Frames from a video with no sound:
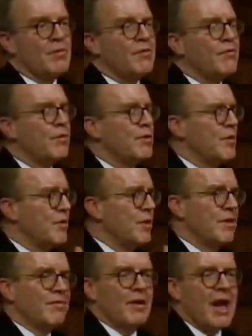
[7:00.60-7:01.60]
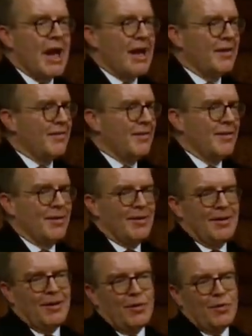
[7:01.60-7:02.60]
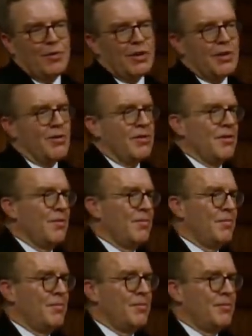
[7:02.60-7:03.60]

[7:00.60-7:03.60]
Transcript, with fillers: before you even add all the other hmm.